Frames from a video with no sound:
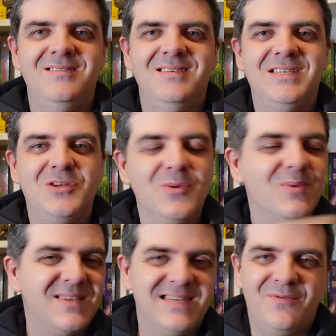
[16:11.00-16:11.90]
they do it
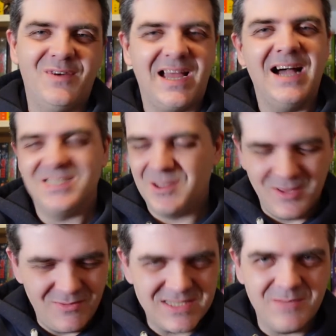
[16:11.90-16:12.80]
with a different cast. Some
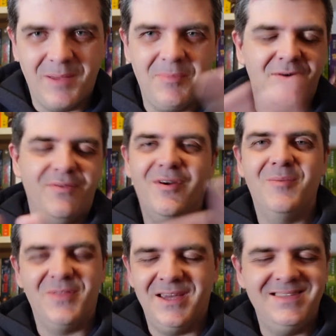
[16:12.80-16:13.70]
of the original people are in
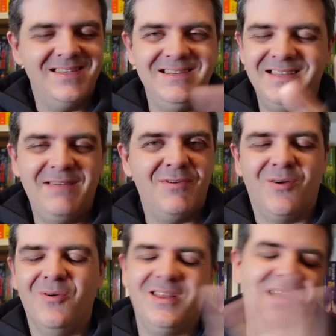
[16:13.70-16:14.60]
there, but they, they, they
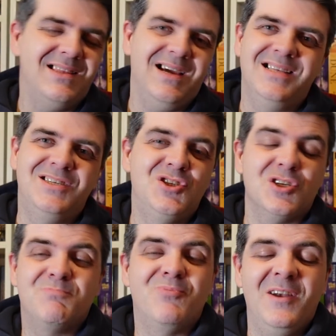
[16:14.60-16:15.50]
record it. It's
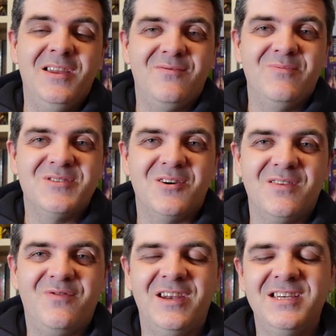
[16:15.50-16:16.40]
just brilliant from start
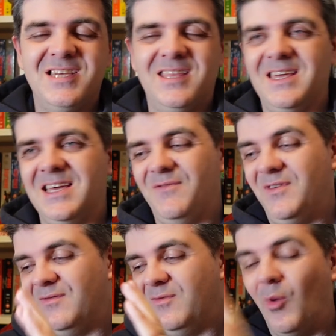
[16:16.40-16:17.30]
to finish. I think if
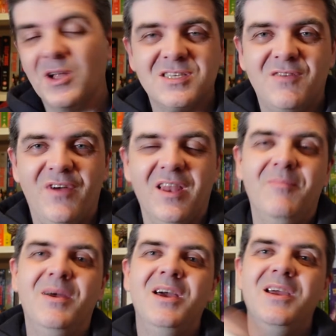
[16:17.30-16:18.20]
you've watched the
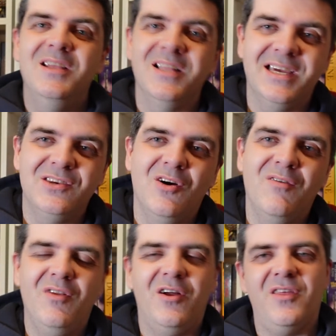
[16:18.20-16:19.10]
film, you'll get an
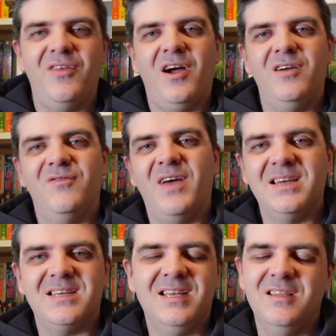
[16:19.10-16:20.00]
awful lot out of, out of
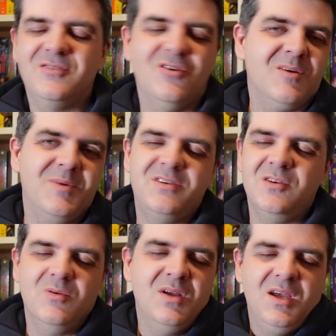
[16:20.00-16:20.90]
that. And I'll talk about,
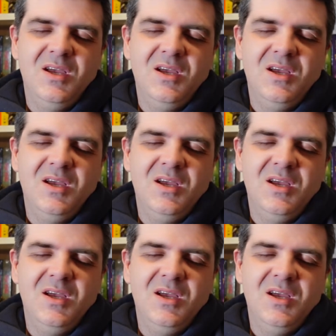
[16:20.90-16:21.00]
you know,